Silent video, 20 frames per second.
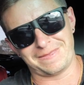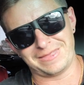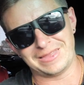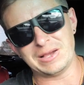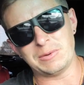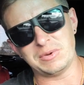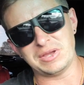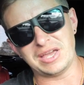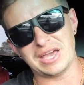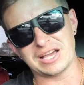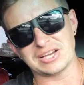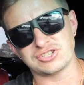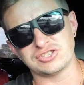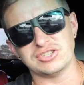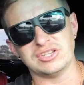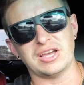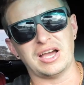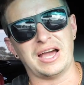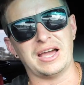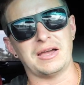Then we
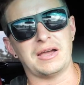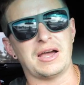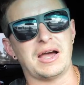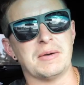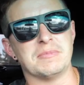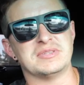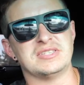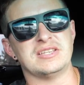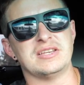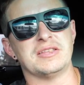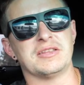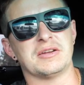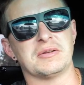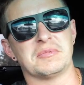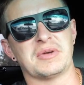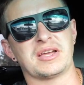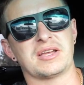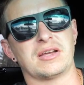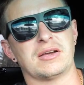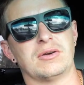actually, I'm sitting there,
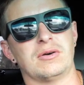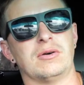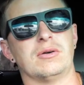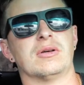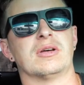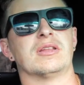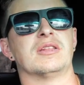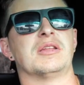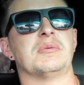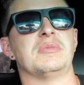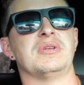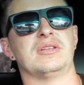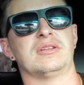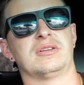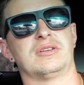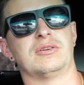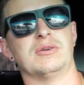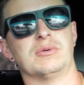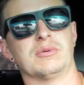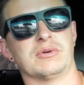I'm like, hold on, let me
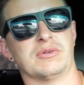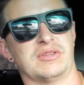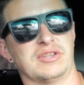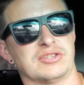Google